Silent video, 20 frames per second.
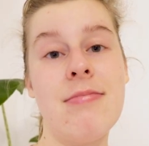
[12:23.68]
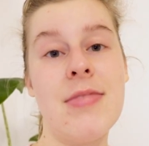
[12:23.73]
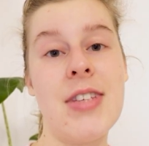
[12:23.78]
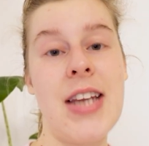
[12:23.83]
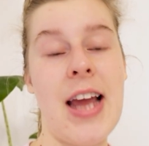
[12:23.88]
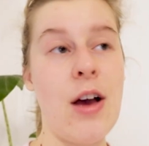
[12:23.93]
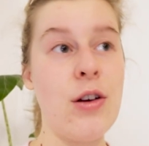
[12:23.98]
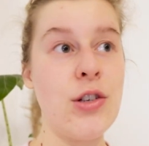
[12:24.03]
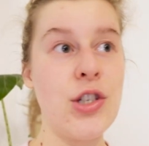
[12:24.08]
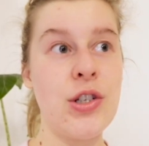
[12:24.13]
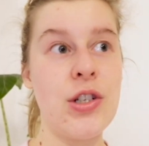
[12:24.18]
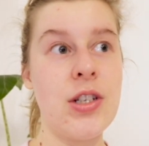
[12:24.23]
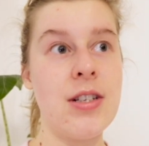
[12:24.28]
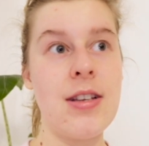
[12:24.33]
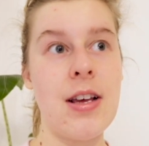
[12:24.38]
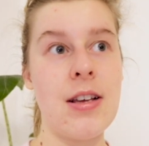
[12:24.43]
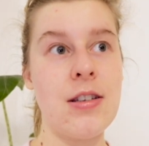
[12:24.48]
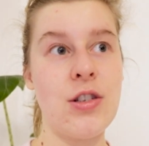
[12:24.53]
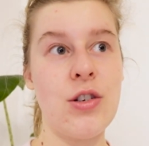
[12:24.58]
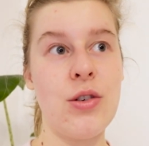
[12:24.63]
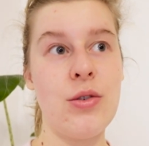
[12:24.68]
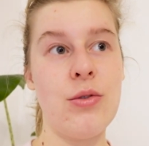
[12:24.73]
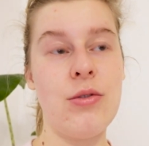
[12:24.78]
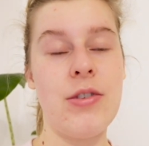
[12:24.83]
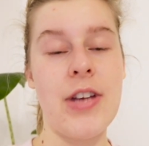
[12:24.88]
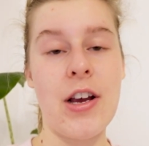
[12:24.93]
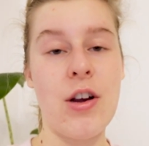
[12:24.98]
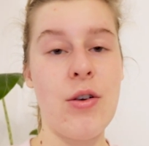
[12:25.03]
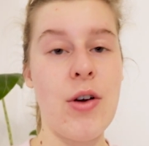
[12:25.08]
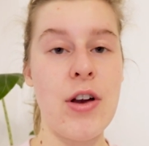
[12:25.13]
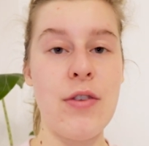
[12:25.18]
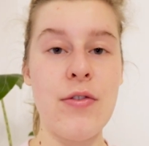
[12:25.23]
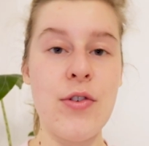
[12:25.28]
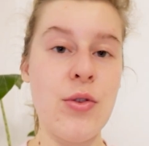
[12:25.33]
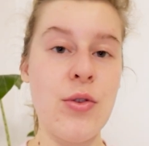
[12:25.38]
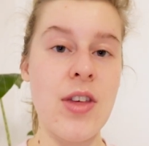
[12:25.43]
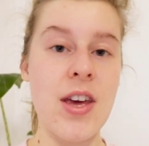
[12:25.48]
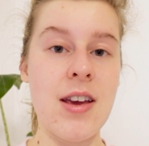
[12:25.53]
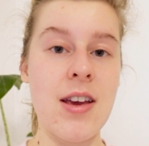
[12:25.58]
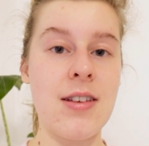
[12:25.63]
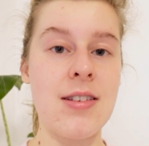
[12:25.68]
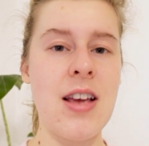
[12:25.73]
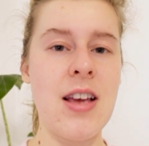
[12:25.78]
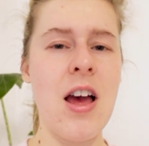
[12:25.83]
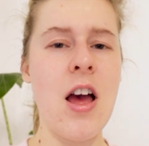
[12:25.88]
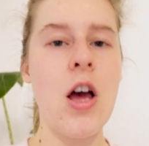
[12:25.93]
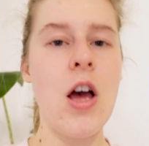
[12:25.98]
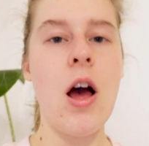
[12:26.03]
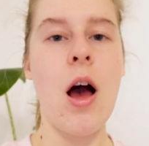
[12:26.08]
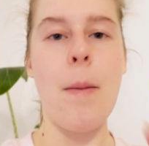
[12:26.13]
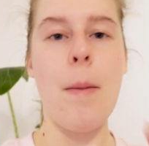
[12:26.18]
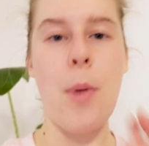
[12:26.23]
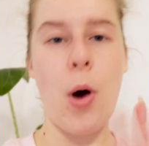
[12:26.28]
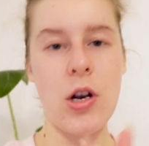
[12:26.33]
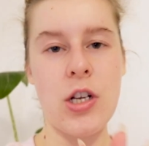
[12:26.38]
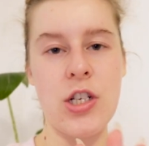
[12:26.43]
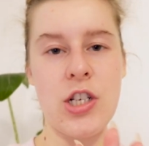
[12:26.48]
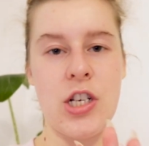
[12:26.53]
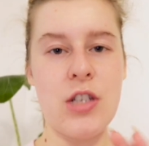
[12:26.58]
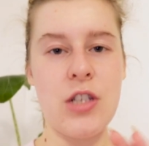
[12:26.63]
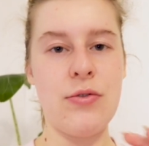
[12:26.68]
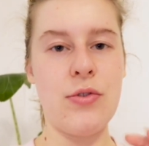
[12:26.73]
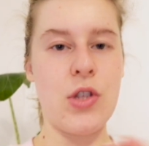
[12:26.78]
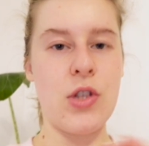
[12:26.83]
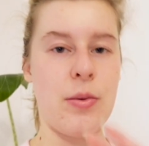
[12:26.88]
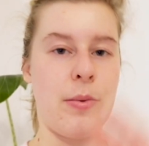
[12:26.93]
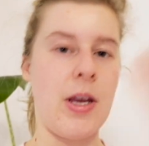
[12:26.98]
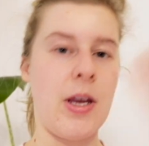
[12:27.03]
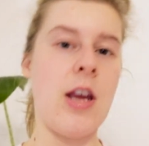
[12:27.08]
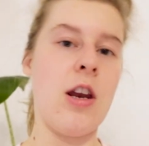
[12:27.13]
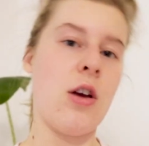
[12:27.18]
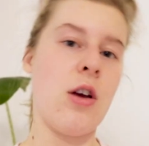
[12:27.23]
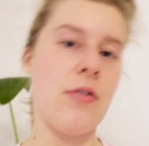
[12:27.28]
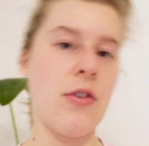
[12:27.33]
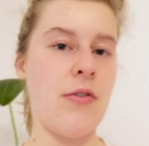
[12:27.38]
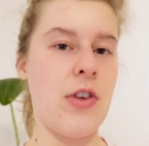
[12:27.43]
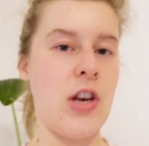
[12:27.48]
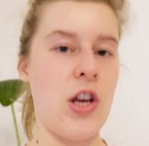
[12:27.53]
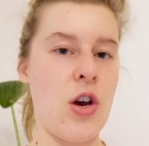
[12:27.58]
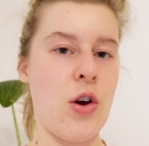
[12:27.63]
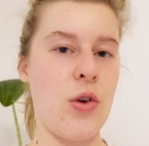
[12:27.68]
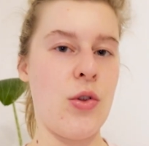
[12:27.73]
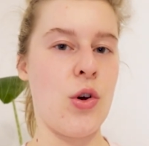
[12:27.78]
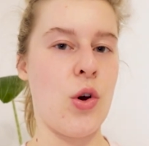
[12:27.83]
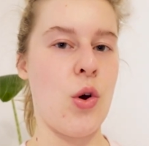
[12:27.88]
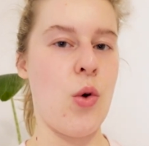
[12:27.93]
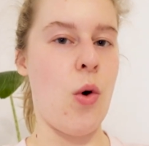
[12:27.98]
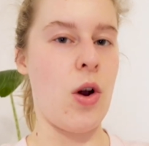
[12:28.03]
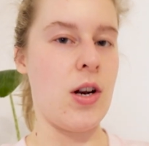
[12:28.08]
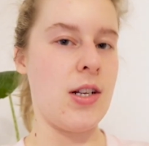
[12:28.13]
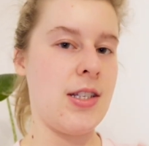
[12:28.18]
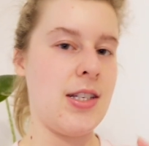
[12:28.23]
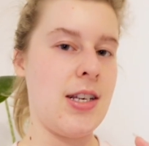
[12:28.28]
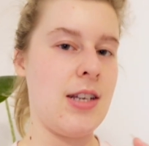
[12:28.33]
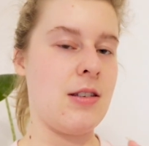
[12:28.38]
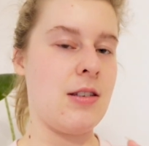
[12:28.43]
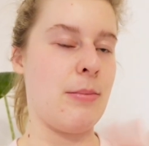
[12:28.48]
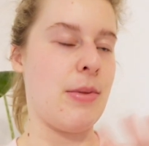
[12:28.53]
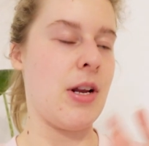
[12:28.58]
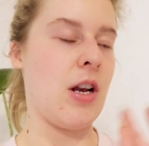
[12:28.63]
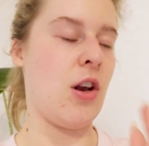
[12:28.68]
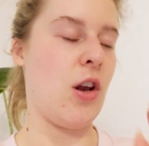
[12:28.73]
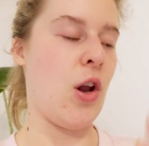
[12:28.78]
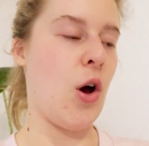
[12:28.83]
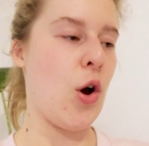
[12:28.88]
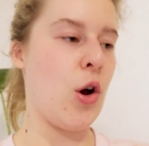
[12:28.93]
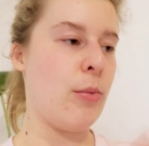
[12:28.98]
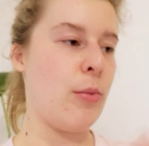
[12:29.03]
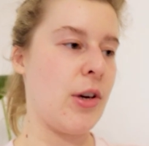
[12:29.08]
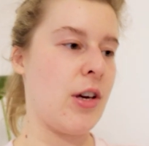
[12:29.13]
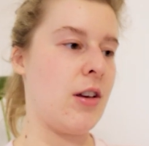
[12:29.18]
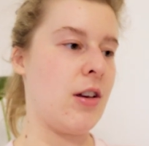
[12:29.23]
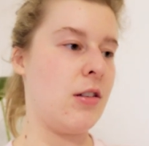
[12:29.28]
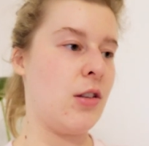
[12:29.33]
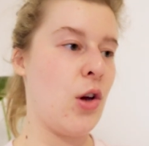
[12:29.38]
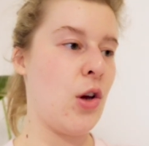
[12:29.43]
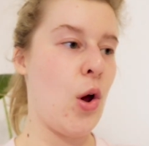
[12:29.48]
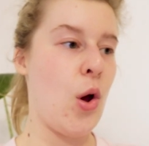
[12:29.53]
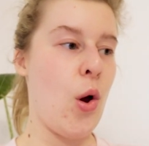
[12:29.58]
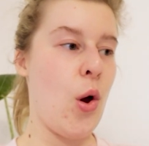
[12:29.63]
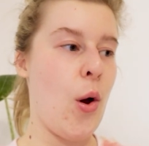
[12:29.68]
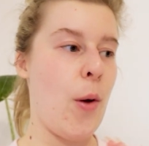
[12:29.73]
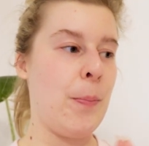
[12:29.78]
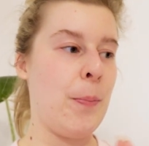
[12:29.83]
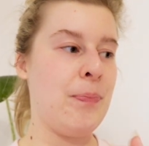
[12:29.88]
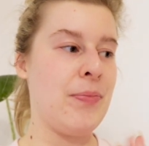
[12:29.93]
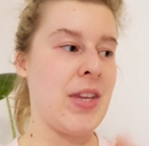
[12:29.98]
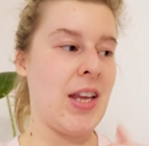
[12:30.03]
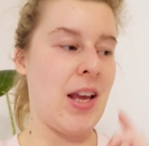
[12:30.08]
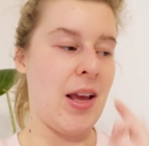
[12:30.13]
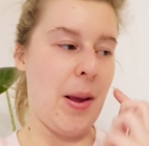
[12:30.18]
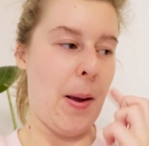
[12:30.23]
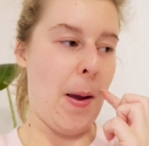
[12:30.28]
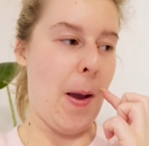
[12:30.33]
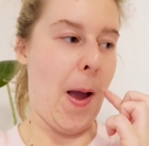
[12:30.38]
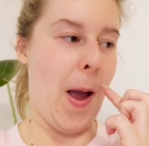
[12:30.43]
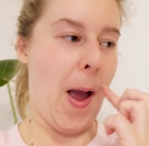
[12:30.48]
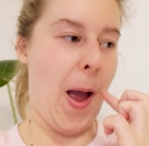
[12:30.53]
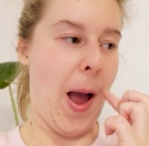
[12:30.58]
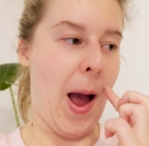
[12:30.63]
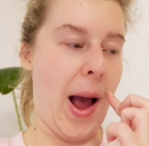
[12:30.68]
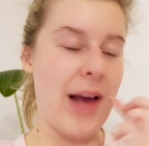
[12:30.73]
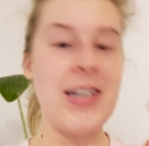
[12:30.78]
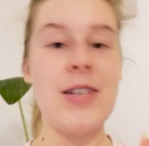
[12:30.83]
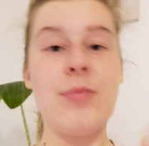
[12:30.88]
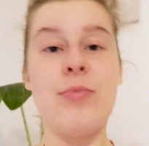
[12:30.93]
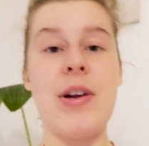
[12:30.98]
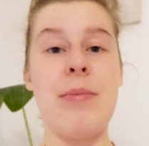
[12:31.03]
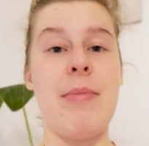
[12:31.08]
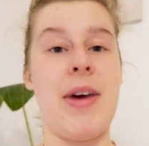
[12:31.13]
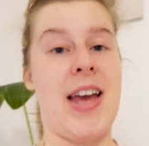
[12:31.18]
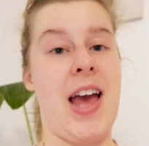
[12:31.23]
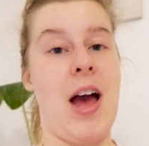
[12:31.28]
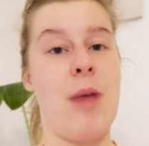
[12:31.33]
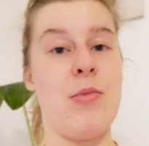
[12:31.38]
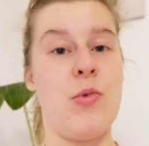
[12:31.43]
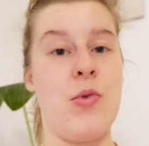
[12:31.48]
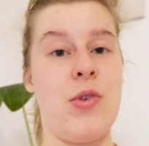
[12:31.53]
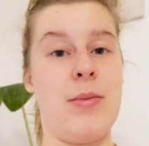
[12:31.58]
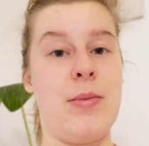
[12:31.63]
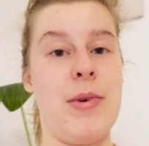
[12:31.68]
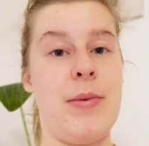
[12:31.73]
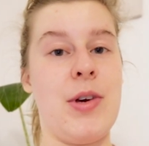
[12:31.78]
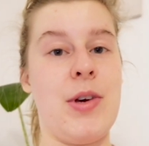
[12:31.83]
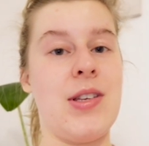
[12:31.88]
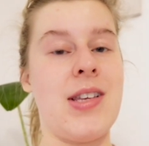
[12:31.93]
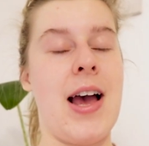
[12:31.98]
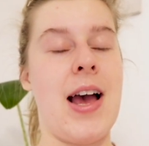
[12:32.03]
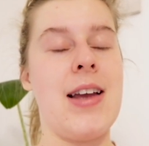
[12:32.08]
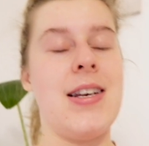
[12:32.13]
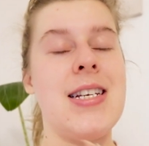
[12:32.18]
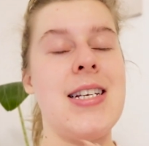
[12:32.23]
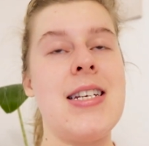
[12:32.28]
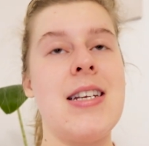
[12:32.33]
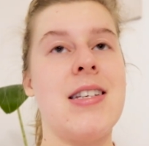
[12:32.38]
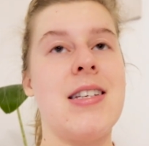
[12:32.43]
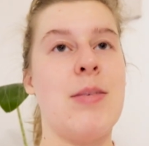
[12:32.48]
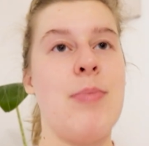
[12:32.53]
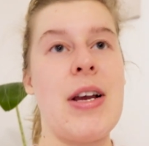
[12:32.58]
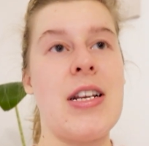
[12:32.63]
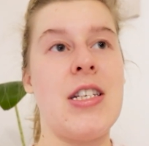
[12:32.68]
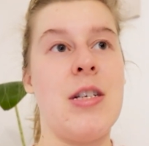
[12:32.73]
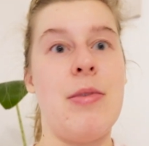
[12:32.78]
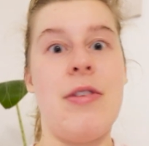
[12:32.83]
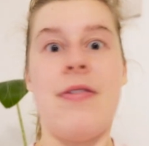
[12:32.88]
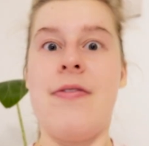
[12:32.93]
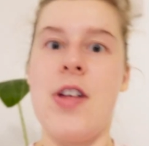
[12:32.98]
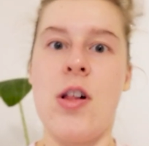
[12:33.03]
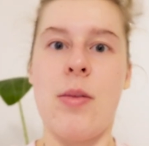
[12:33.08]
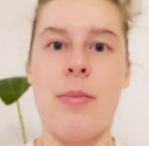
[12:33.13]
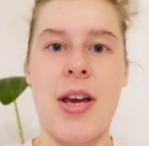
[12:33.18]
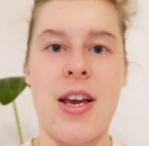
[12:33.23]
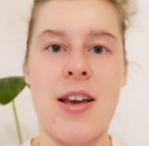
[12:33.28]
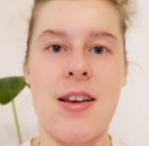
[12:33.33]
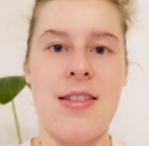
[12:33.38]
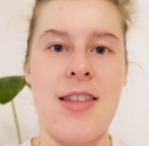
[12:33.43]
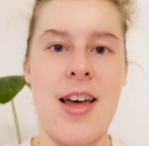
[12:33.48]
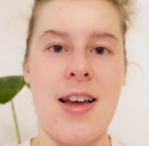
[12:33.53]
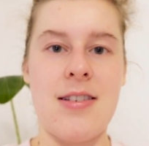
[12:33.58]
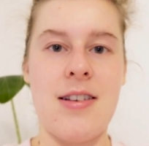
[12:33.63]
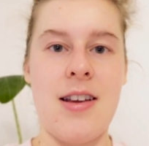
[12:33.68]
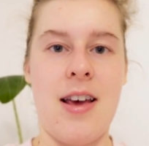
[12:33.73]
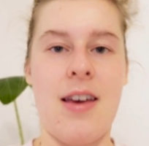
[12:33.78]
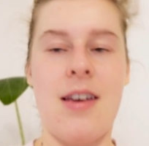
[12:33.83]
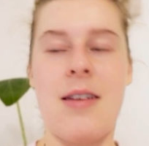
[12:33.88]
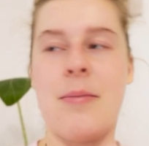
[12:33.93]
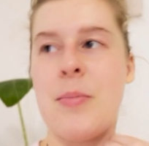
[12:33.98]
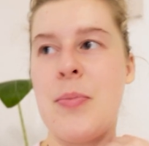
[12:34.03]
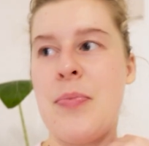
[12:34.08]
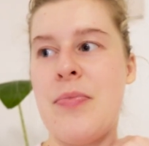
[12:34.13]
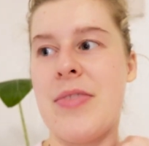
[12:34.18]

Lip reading: Now she just has to decorate a few things. Apologies for the beginning of the video. The quality is a bit low because I didn't bring my camera with me because I didn't expect to be filming that day.